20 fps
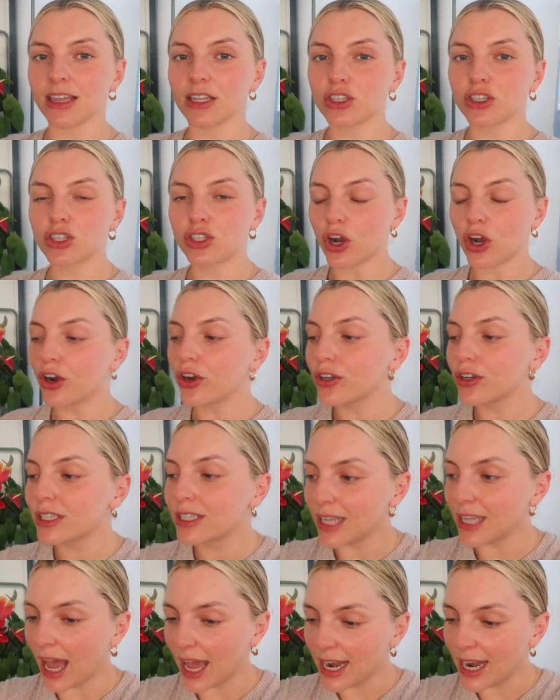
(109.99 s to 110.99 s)
The starter
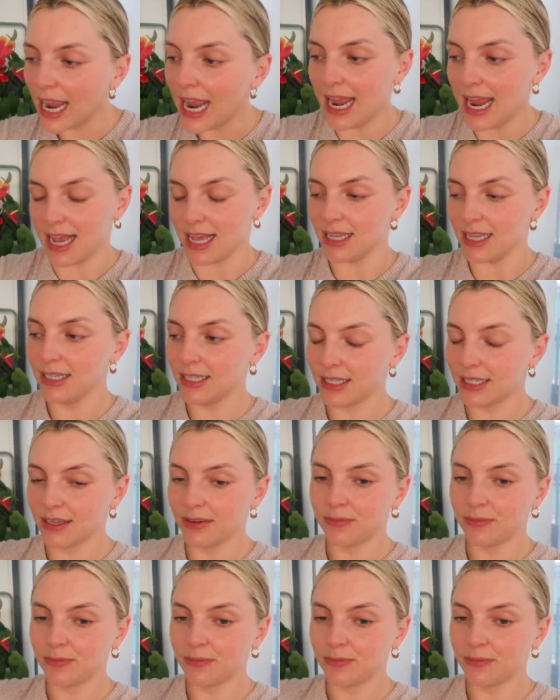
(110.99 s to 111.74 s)
set is